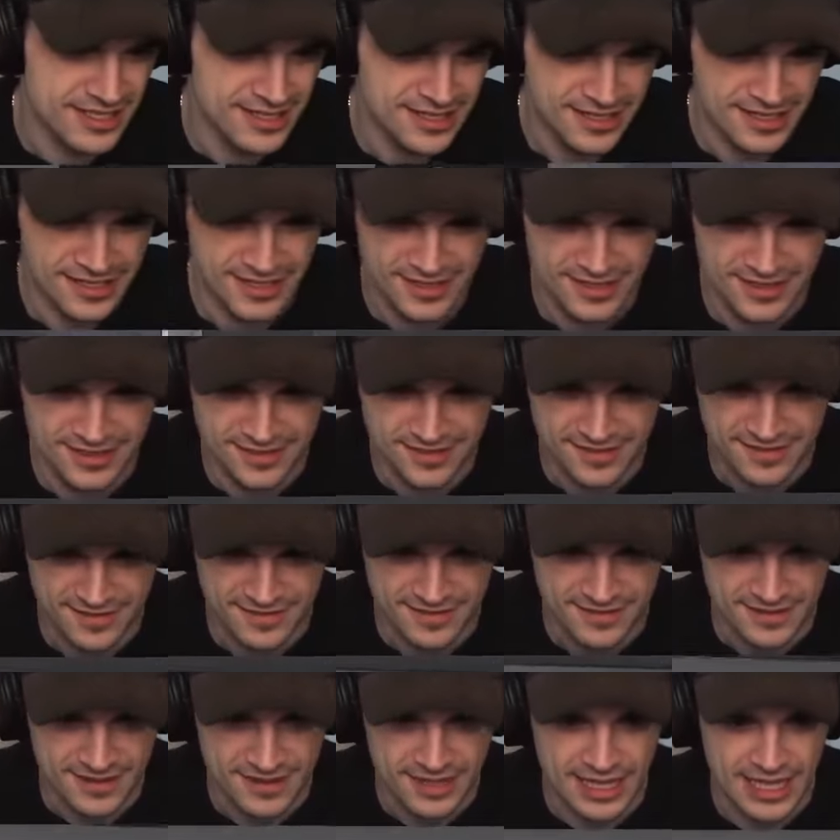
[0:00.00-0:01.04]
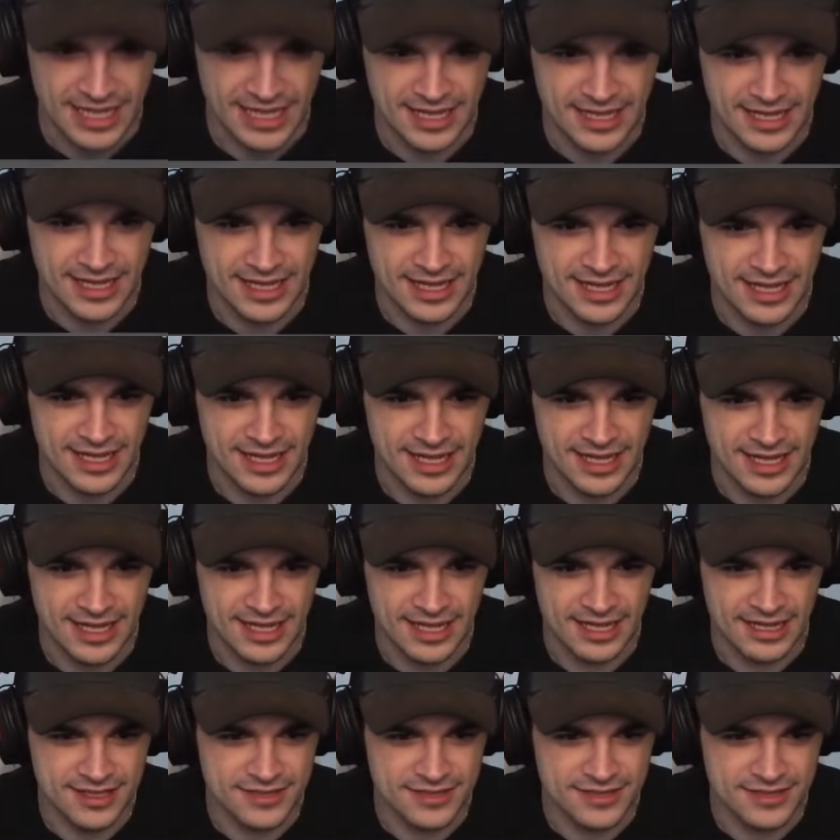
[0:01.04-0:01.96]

like half the people just died then.